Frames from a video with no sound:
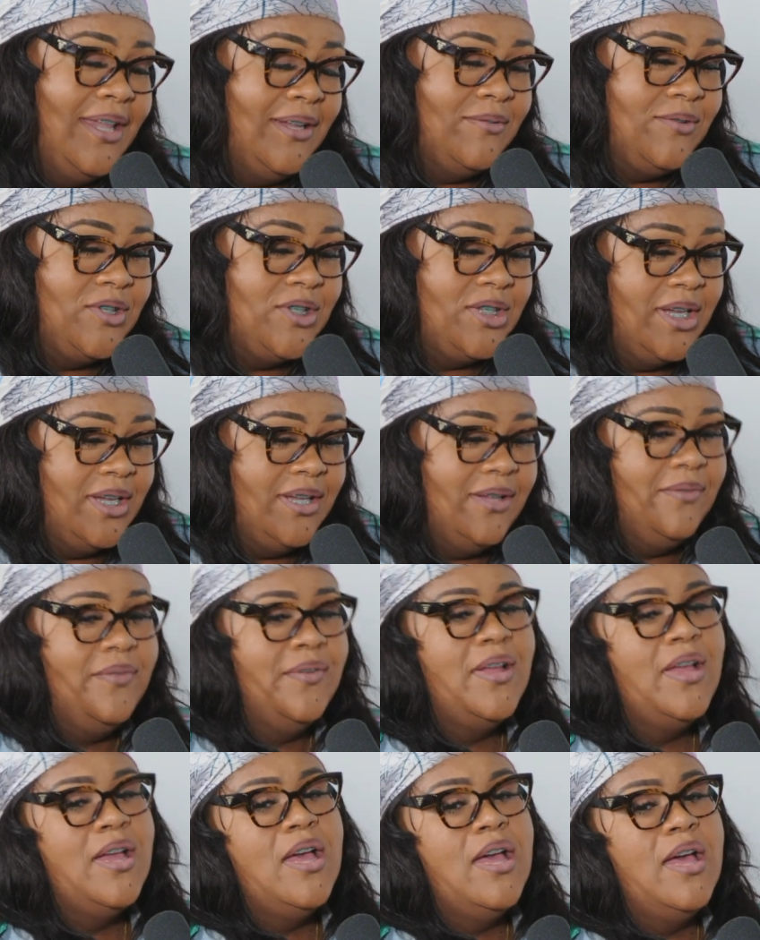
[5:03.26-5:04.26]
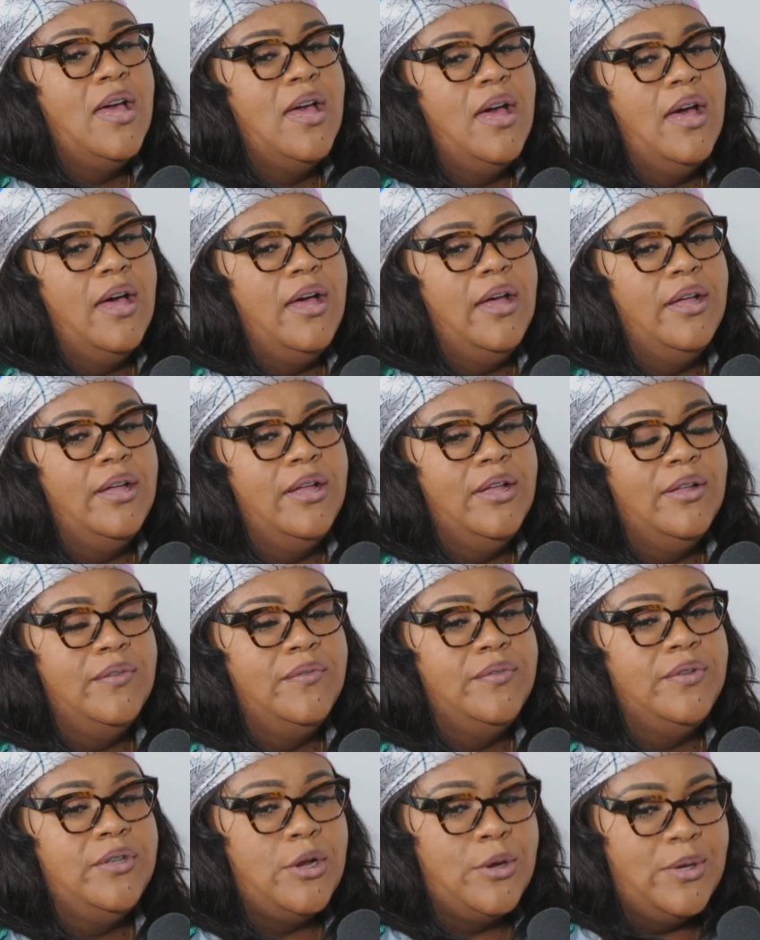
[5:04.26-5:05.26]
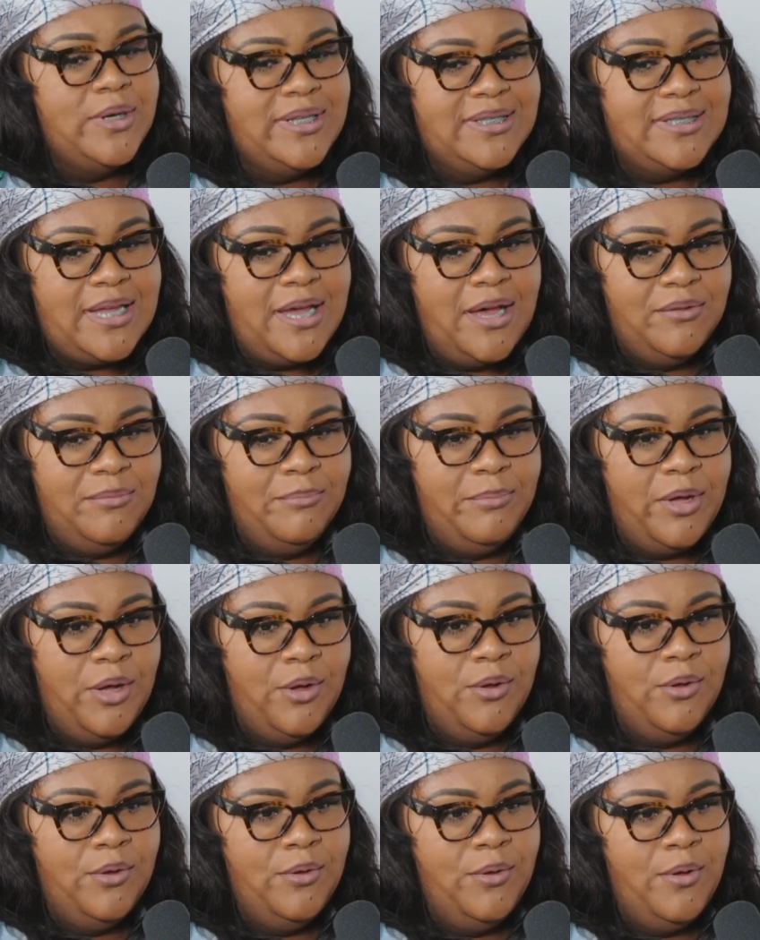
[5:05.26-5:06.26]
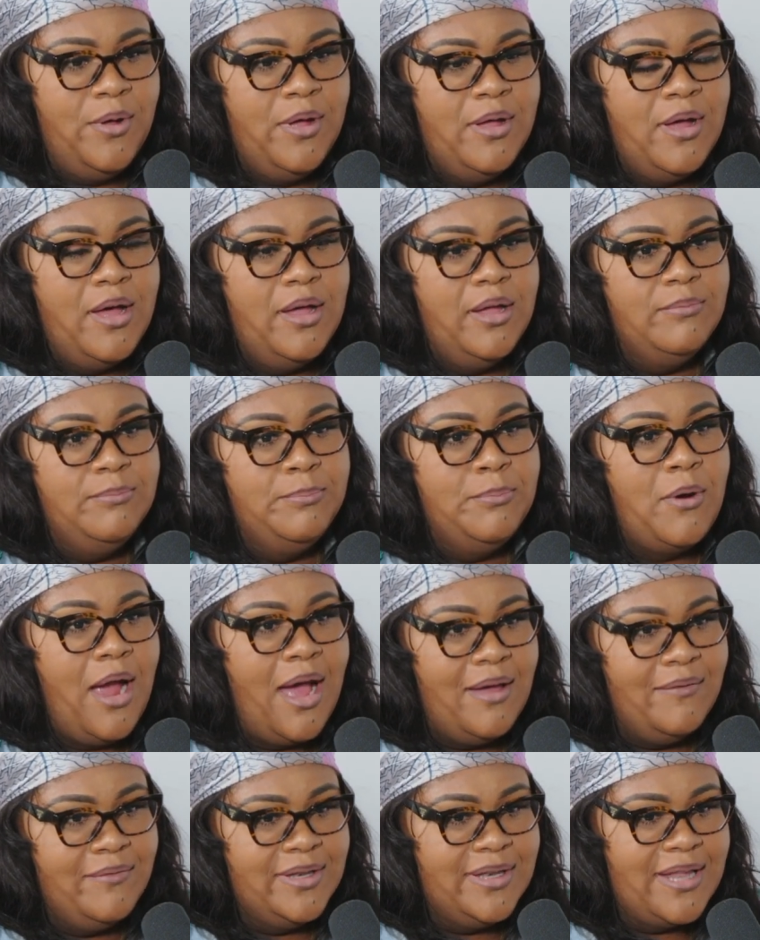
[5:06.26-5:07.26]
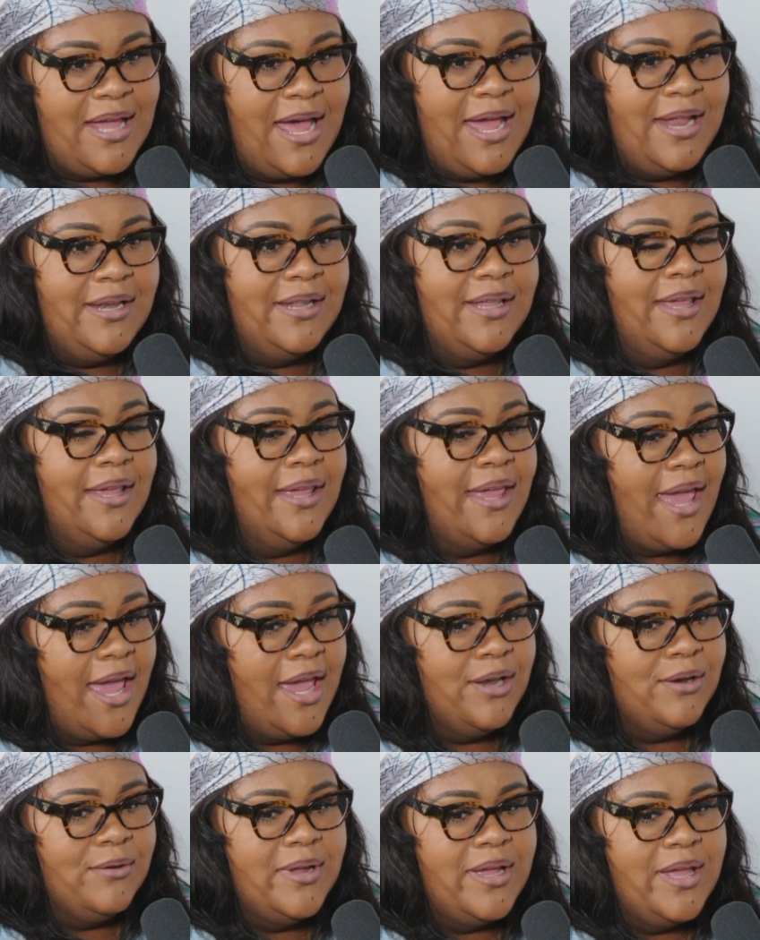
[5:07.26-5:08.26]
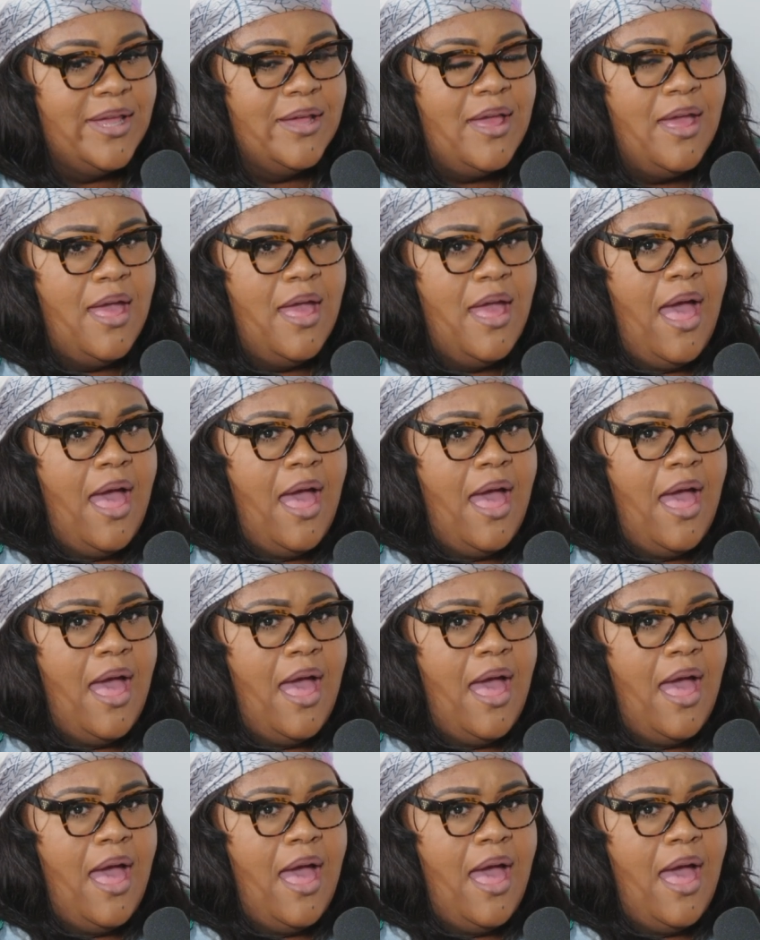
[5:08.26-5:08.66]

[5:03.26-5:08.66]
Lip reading: chef of Dirty South Bowl Private Dining and Catering.